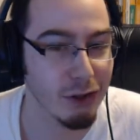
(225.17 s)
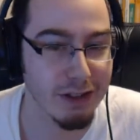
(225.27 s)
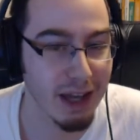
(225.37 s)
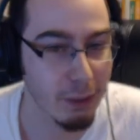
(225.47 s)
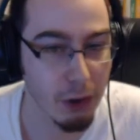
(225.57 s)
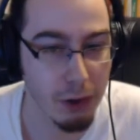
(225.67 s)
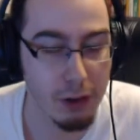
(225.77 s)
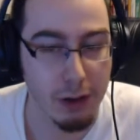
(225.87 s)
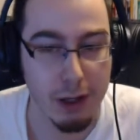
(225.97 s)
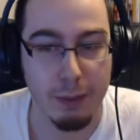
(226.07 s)
Just like
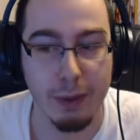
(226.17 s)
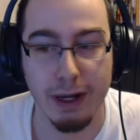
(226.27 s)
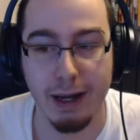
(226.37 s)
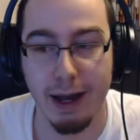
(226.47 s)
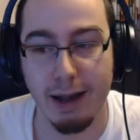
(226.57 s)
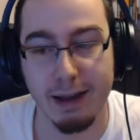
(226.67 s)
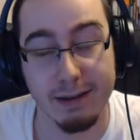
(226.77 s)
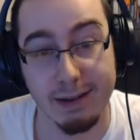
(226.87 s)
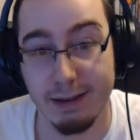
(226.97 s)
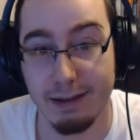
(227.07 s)
Merle, but I
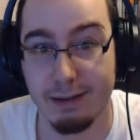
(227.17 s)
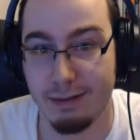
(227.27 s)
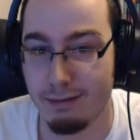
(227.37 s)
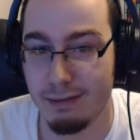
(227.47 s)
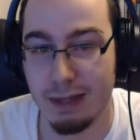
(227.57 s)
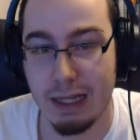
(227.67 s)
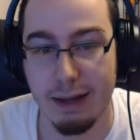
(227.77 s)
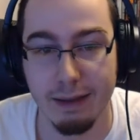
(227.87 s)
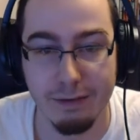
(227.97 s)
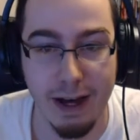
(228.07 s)
guess that's
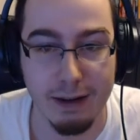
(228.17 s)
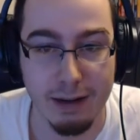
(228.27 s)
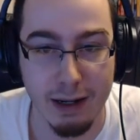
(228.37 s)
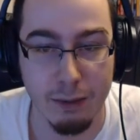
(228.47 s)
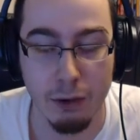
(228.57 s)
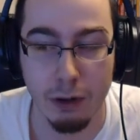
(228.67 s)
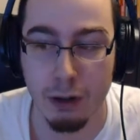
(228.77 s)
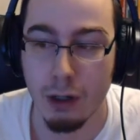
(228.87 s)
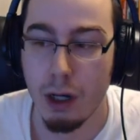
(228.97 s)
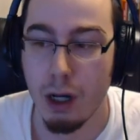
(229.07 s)
not the fact
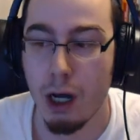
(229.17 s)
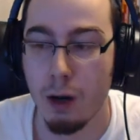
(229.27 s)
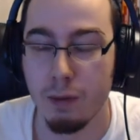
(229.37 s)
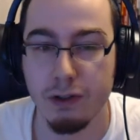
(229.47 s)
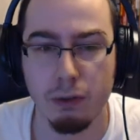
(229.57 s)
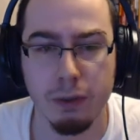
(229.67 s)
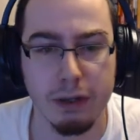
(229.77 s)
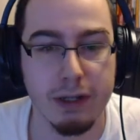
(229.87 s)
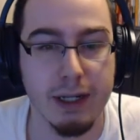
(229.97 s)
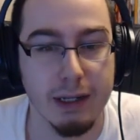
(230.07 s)
anymore. So
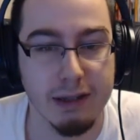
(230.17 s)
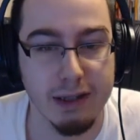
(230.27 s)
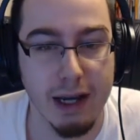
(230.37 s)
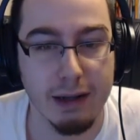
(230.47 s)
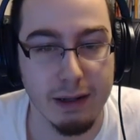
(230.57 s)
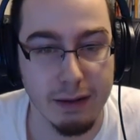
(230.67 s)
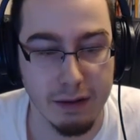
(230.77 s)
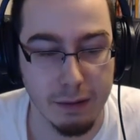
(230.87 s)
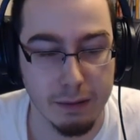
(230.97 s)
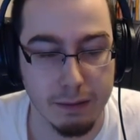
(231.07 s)
Milton is a
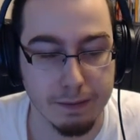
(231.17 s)
scientist.